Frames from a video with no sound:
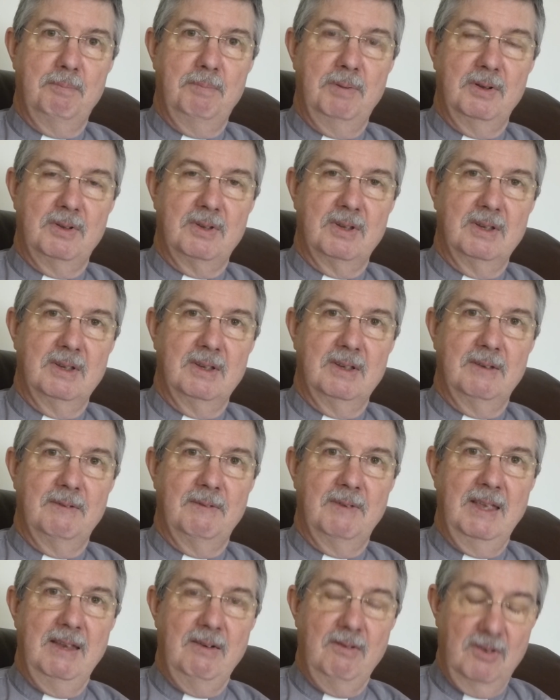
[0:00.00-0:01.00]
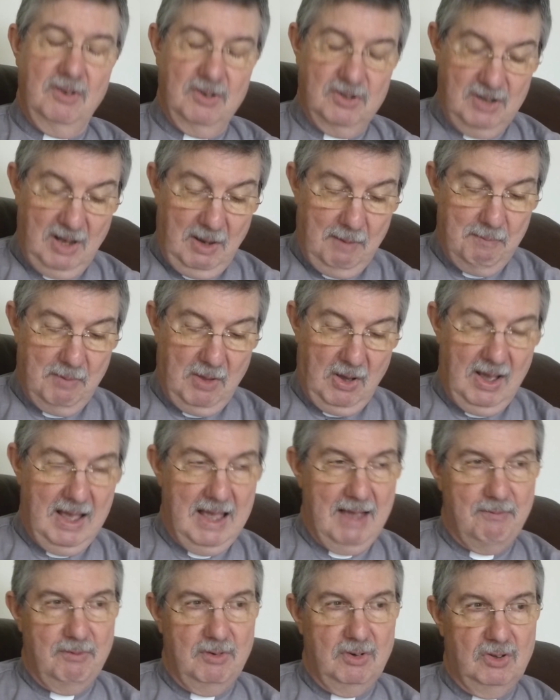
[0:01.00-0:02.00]
but here are some that
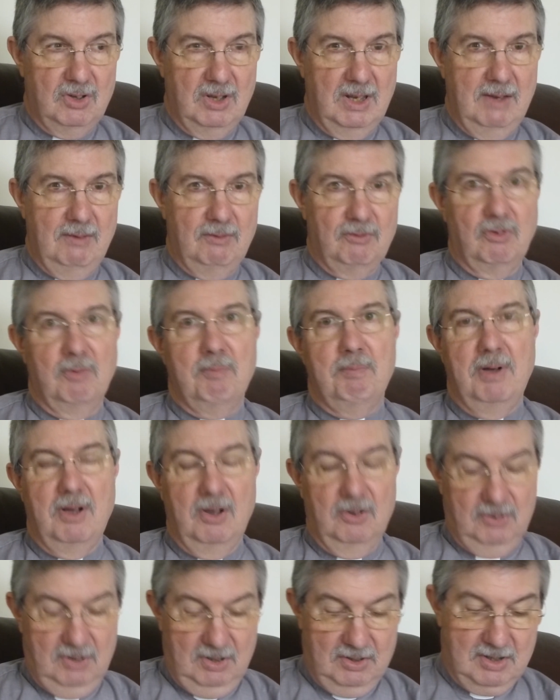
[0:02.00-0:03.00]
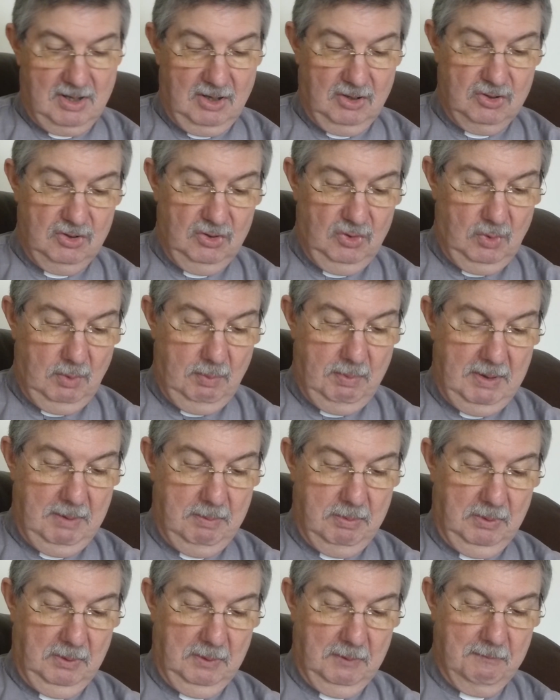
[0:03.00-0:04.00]
I have received from past discussions with
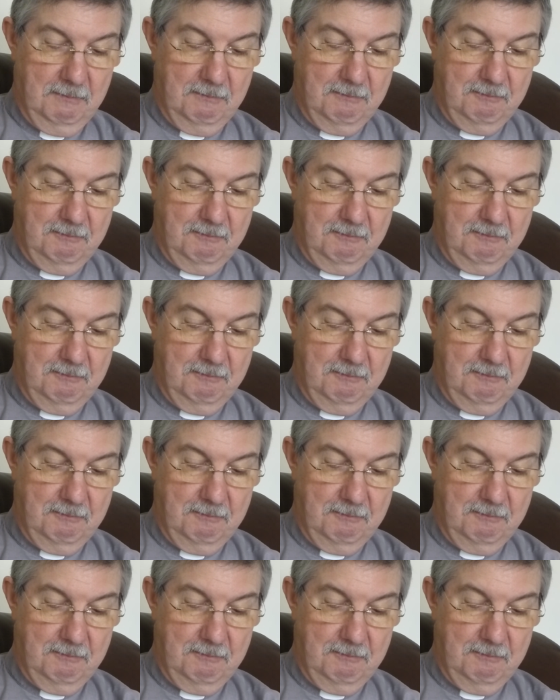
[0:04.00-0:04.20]
people.